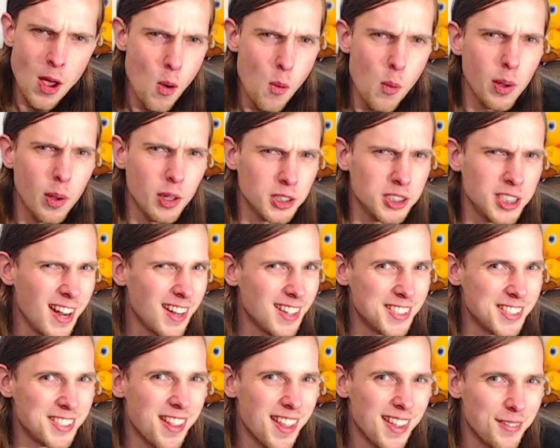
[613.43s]
We'll
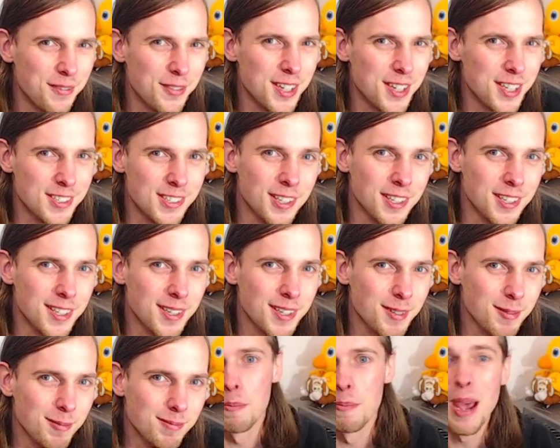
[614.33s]
change that
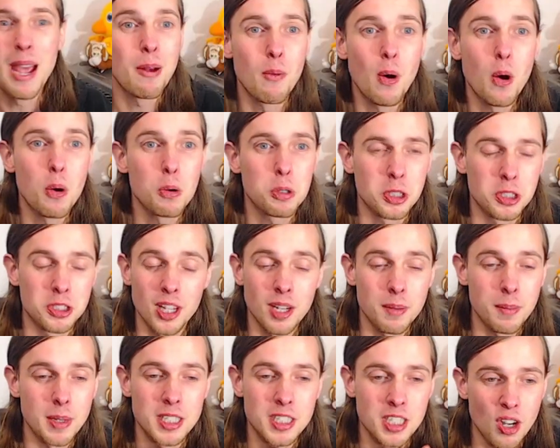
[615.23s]
eventually. Matt Walsh is going
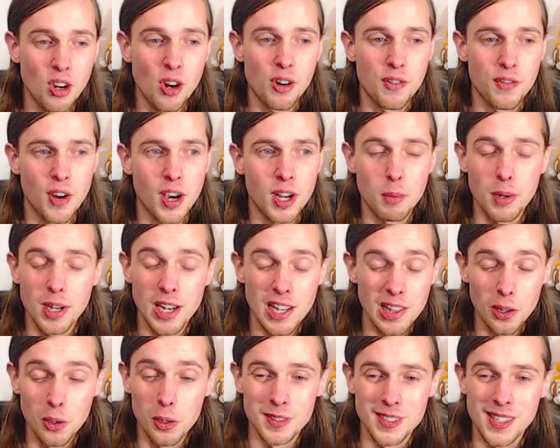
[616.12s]
to be terrified when he
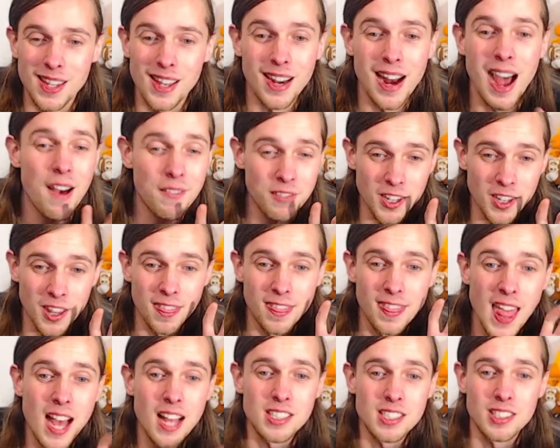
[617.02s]
learns that after
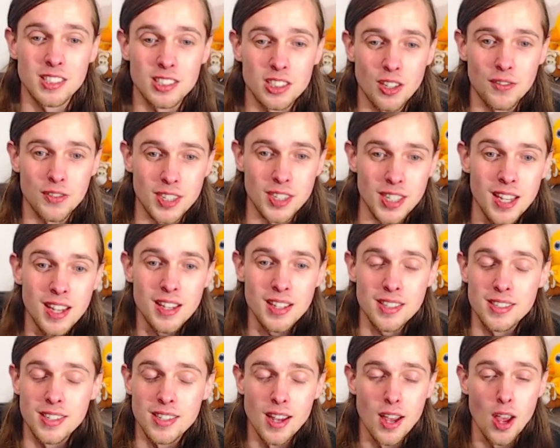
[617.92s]
thousands of
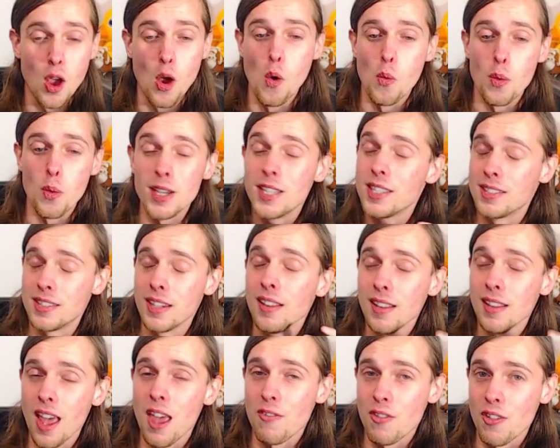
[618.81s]
years, we
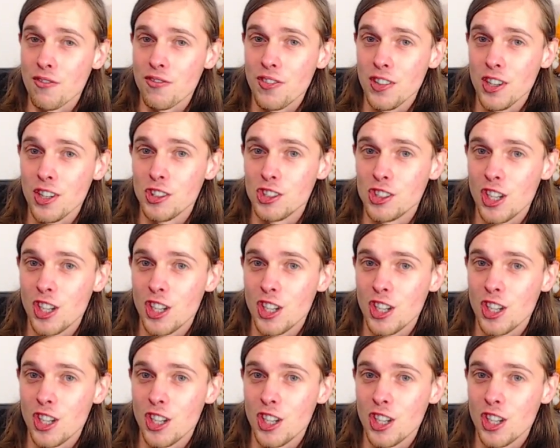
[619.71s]
still haven't finished